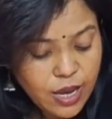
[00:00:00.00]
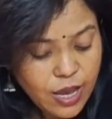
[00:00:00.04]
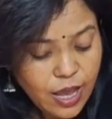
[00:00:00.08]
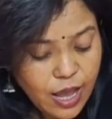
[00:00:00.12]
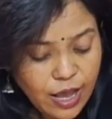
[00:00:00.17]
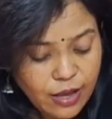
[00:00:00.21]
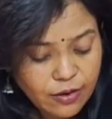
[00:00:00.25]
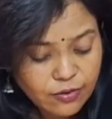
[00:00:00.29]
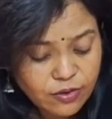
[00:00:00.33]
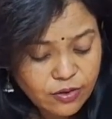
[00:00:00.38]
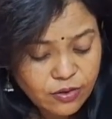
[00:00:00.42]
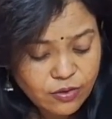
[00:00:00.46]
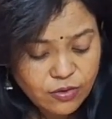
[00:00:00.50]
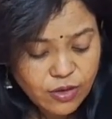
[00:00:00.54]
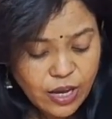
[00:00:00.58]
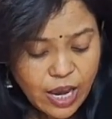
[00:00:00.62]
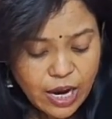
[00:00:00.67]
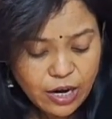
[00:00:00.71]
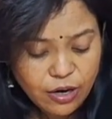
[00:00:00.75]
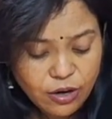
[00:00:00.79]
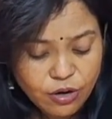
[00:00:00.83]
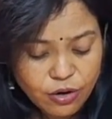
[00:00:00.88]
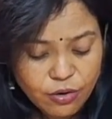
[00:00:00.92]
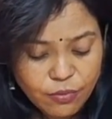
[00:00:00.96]
As his
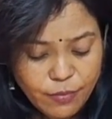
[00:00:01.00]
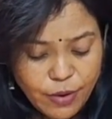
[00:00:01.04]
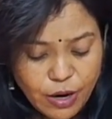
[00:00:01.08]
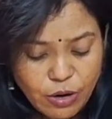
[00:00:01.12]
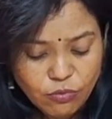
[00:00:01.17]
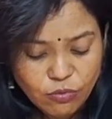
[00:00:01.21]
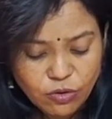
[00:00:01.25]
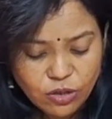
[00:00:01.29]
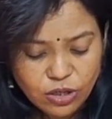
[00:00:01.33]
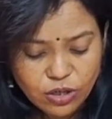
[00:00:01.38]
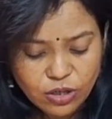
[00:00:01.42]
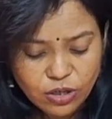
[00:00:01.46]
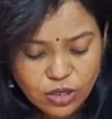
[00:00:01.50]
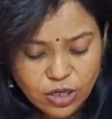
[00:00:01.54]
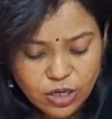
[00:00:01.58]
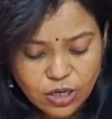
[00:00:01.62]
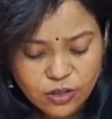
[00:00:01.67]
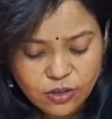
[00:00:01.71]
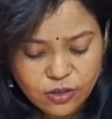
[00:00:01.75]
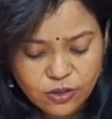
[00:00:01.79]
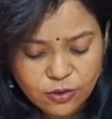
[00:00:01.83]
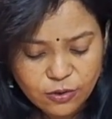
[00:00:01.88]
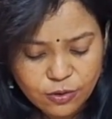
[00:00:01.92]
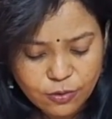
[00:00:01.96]
anger mounted,
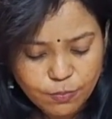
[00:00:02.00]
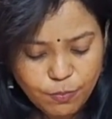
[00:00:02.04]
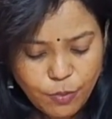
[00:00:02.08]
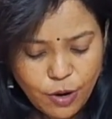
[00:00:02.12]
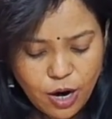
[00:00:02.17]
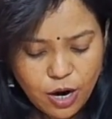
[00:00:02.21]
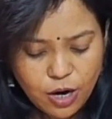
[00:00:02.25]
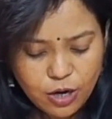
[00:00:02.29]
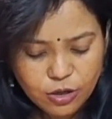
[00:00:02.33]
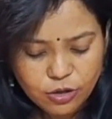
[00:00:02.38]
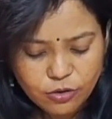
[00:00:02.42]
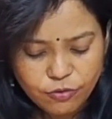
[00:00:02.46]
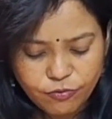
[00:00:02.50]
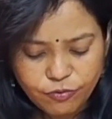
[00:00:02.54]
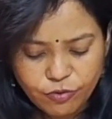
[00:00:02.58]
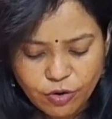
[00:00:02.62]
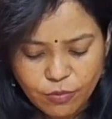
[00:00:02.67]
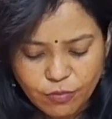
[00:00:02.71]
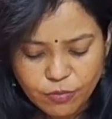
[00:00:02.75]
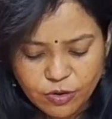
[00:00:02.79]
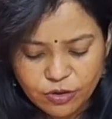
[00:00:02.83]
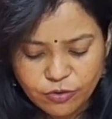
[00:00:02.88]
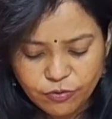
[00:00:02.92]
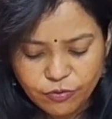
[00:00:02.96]
it sparked
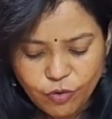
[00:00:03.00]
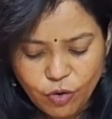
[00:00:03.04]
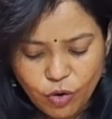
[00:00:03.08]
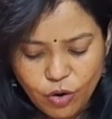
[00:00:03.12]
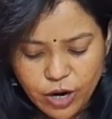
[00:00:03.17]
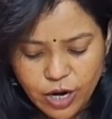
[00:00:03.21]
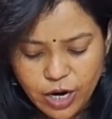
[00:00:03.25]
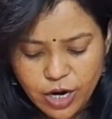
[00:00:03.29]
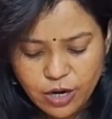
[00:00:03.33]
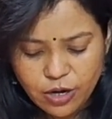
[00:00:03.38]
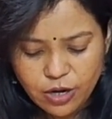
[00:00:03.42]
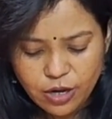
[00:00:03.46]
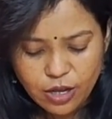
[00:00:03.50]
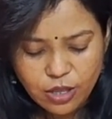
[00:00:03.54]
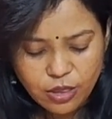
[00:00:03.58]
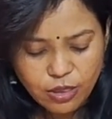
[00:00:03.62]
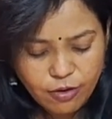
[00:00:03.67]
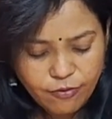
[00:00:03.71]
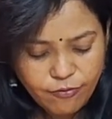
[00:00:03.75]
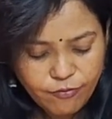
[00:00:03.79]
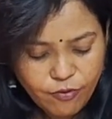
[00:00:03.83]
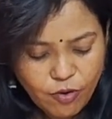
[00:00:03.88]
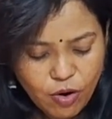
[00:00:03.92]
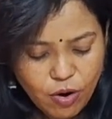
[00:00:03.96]
from his forehead in
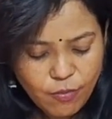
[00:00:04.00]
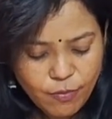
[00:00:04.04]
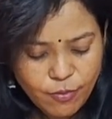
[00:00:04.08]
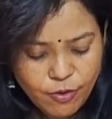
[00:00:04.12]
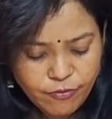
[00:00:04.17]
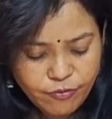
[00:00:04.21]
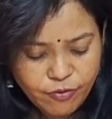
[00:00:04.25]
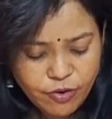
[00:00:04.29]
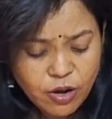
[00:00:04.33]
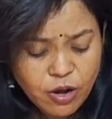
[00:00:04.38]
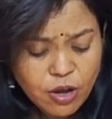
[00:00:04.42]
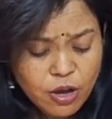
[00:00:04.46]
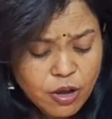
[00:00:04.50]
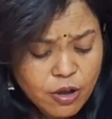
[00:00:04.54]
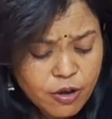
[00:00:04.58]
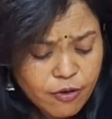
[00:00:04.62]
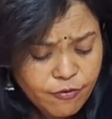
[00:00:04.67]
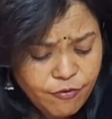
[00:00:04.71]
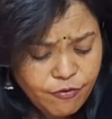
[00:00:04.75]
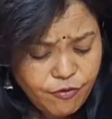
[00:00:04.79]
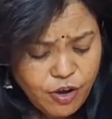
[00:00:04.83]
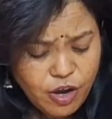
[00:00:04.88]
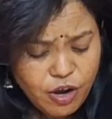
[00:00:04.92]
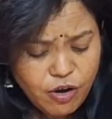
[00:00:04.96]
the form of a
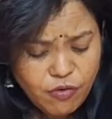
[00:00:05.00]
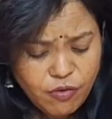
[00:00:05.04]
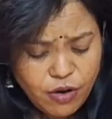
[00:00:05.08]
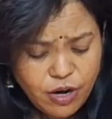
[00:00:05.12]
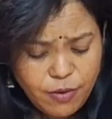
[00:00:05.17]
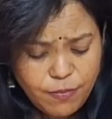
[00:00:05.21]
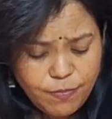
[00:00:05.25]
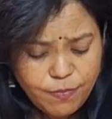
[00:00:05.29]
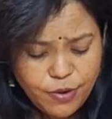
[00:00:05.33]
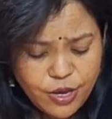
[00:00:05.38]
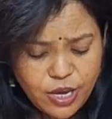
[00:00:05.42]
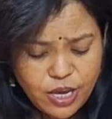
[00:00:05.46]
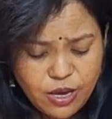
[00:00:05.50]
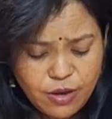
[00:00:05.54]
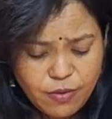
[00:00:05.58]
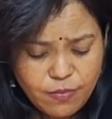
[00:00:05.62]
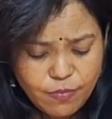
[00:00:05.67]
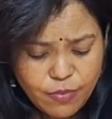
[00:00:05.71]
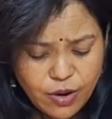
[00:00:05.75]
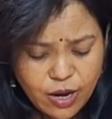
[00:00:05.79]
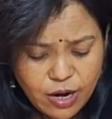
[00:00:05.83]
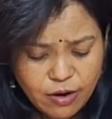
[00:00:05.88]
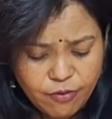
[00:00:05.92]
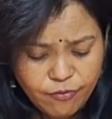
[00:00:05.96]
fiery
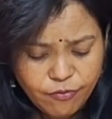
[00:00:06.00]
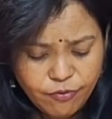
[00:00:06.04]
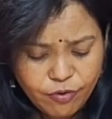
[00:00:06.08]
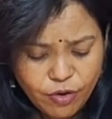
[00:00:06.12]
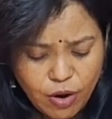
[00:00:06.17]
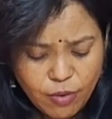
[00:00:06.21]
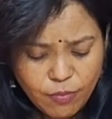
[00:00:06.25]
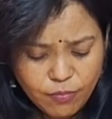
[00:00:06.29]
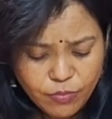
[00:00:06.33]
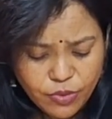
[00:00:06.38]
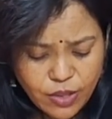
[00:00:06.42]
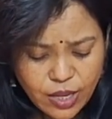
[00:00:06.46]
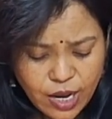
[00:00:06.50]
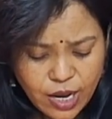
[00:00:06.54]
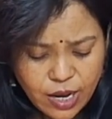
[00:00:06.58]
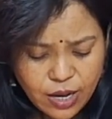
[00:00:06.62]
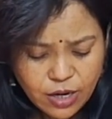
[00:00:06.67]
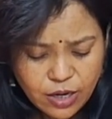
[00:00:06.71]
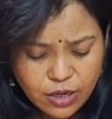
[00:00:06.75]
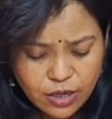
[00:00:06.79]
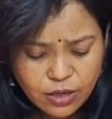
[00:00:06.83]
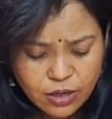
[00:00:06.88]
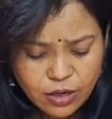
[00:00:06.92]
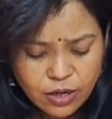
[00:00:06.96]
beam, and from
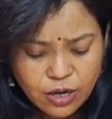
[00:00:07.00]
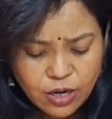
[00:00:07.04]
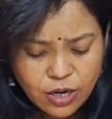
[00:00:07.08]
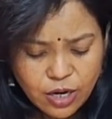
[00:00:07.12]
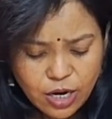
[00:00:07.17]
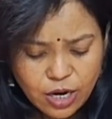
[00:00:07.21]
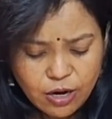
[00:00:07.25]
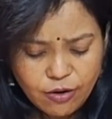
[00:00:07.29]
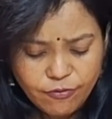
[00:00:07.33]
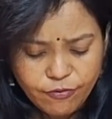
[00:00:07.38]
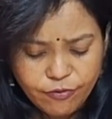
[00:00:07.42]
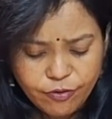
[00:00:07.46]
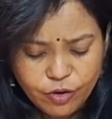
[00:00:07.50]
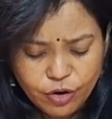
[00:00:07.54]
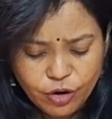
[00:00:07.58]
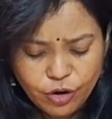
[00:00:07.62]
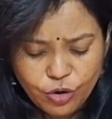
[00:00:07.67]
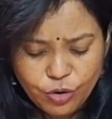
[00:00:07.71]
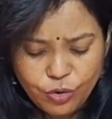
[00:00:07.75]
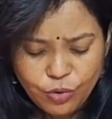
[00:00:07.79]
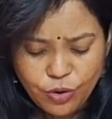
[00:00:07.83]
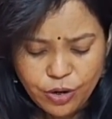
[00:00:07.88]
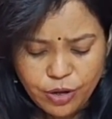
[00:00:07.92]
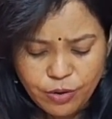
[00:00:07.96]
that
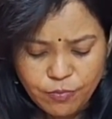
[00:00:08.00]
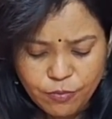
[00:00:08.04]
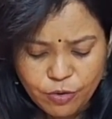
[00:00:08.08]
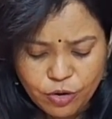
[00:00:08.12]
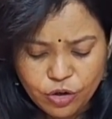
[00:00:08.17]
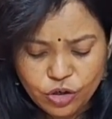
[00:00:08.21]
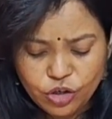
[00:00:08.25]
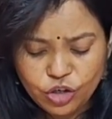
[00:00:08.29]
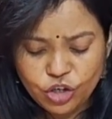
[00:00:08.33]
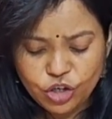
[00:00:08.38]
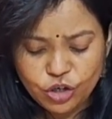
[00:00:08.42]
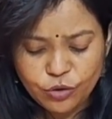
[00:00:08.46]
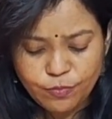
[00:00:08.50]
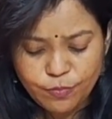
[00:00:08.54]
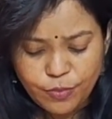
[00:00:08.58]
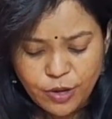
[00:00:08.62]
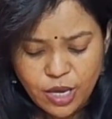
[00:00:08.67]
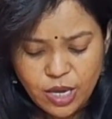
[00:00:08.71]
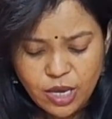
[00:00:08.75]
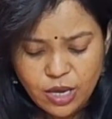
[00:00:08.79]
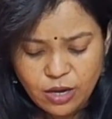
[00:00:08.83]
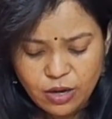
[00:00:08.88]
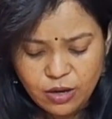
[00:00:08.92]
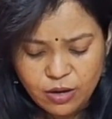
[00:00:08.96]
inferno emerged a
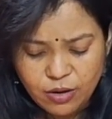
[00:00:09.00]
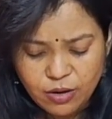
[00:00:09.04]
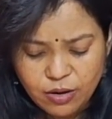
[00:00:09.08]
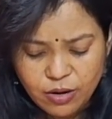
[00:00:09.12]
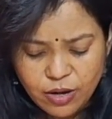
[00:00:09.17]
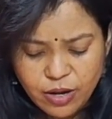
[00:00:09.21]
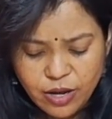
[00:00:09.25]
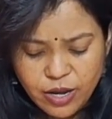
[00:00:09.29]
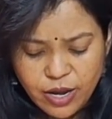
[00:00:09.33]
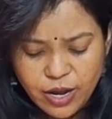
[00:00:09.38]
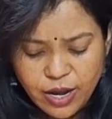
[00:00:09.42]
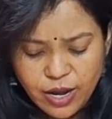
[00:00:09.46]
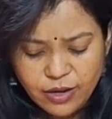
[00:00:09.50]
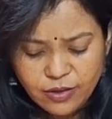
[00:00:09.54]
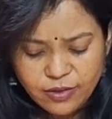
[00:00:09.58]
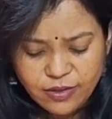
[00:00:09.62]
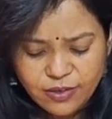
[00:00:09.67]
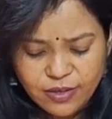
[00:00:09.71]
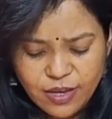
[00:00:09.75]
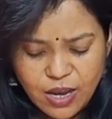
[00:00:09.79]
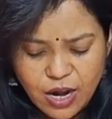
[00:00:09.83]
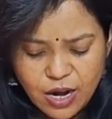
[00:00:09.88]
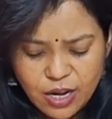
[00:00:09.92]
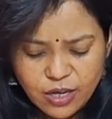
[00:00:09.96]
being, a
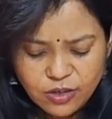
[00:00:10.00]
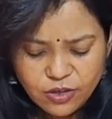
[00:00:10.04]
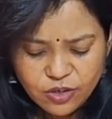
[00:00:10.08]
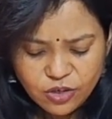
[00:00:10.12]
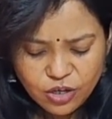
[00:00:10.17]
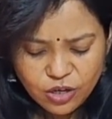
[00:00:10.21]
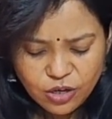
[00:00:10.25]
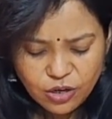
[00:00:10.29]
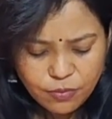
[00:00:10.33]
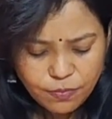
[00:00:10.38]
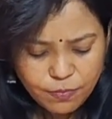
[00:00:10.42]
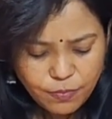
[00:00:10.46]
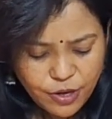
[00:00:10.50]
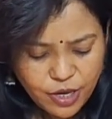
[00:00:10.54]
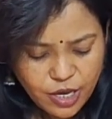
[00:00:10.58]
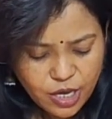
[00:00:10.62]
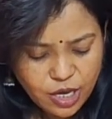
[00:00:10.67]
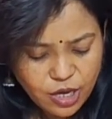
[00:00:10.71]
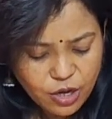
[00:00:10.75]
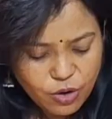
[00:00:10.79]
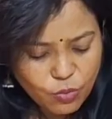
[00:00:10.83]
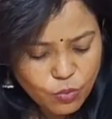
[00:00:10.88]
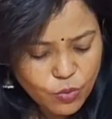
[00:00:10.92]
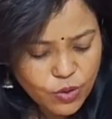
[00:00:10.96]
celestial
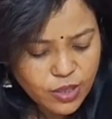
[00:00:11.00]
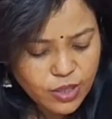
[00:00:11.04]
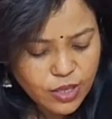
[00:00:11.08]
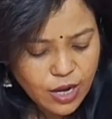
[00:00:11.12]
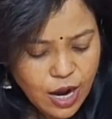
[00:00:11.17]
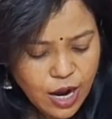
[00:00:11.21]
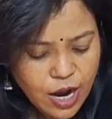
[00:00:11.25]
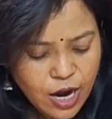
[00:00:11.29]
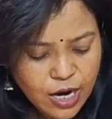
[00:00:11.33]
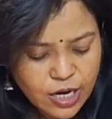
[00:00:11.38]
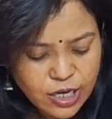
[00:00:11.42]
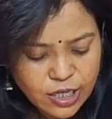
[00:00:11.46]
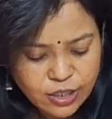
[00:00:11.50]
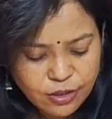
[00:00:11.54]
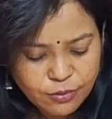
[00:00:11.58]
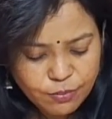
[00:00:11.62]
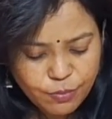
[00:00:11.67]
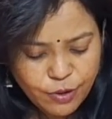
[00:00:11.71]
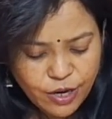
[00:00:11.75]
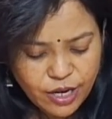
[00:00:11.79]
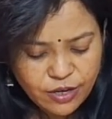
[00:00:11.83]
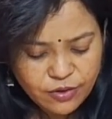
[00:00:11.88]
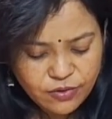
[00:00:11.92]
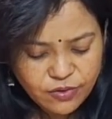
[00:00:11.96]
being with eyes
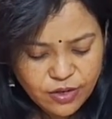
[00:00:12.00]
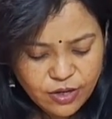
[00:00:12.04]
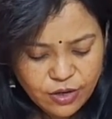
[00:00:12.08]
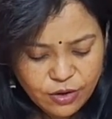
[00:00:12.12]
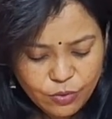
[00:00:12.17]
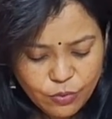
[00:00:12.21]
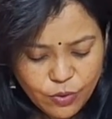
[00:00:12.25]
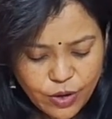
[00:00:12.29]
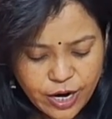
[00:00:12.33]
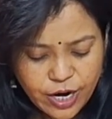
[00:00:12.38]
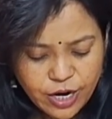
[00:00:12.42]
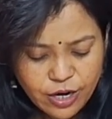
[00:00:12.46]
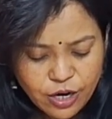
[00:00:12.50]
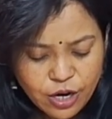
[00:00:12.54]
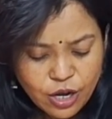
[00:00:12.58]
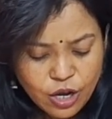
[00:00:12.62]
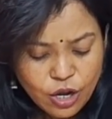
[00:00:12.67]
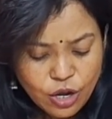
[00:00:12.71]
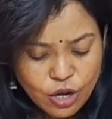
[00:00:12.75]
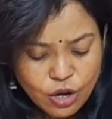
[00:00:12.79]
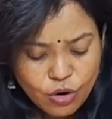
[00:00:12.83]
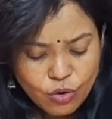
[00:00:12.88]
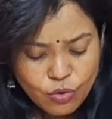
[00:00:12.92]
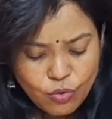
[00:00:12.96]
blazing red.
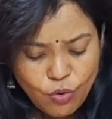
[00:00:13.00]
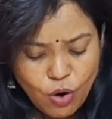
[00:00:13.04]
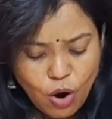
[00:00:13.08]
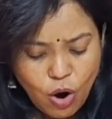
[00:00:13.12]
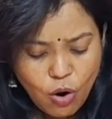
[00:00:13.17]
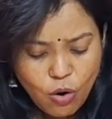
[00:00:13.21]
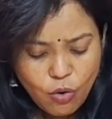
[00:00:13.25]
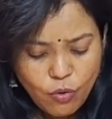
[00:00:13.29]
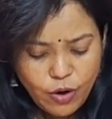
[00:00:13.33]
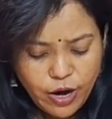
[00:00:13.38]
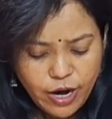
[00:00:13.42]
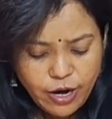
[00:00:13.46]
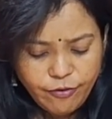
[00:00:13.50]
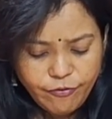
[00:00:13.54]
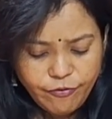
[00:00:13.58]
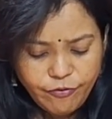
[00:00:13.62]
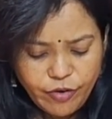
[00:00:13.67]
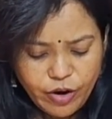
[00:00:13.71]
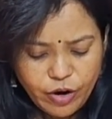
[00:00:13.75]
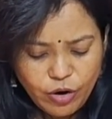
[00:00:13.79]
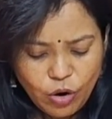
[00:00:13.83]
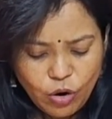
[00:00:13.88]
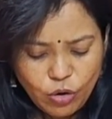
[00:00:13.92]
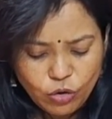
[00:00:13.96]
Roaring
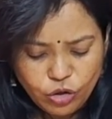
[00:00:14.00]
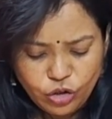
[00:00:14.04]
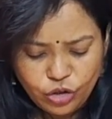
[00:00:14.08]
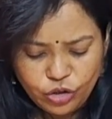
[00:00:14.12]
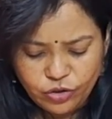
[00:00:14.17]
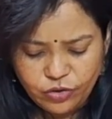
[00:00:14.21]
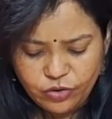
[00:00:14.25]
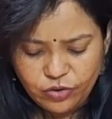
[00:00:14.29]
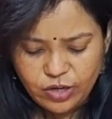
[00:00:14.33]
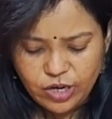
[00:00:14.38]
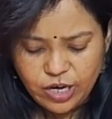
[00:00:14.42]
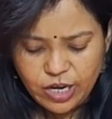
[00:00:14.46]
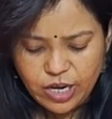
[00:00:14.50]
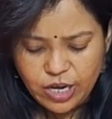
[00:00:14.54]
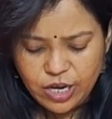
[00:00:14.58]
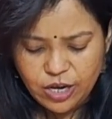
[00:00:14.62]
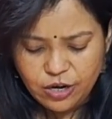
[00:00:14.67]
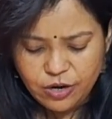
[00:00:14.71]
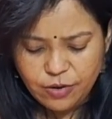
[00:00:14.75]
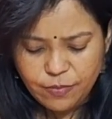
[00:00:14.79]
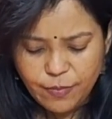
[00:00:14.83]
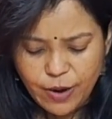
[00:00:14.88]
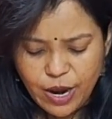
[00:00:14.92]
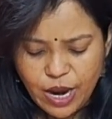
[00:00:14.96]
ferociously, he
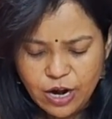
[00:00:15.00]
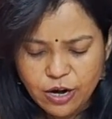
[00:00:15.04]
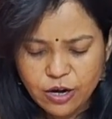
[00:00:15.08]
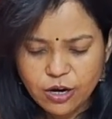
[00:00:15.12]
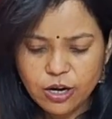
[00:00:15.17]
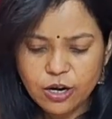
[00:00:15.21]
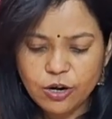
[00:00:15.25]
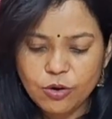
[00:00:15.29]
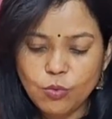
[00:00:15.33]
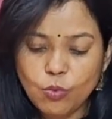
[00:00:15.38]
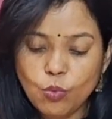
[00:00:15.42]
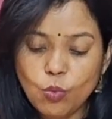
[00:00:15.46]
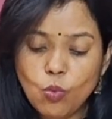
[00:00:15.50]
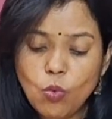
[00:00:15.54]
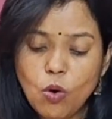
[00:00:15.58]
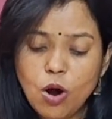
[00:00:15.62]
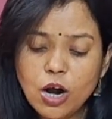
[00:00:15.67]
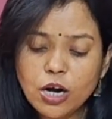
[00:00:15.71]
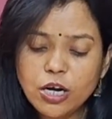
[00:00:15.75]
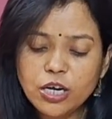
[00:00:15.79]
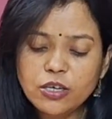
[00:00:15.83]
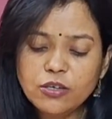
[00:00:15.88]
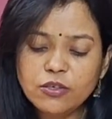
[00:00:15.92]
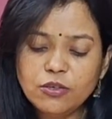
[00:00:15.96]
demanded,
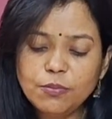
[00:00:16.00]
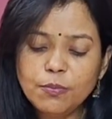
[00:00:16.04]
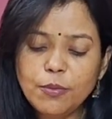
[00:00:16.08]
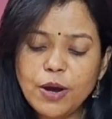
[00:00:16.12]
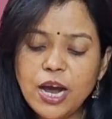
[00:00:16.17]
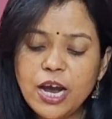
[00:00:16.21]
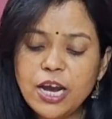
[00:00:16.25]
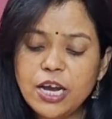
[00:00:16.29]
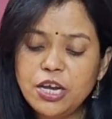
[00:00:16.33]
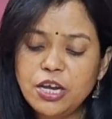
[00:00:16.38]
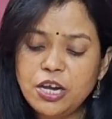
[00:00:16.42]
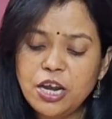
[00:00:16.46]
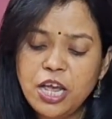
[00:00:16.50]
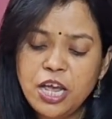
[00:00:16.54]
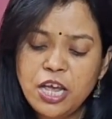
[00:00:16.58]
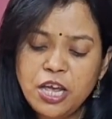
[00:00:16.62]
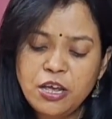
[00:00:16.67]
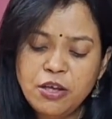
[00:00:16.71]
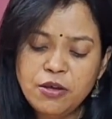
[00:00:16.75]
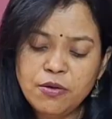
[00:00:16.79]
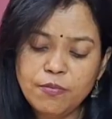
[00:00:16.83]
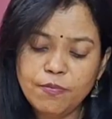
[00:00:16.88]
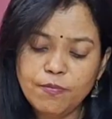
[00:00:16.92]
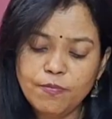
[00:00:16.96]
"What is my
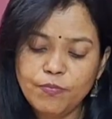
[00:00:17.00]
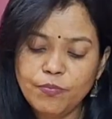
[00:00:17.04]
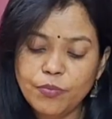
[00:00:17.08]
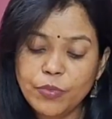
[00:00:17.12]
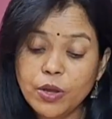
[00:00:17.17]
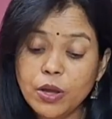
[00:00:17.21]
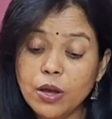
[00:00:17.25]
name?"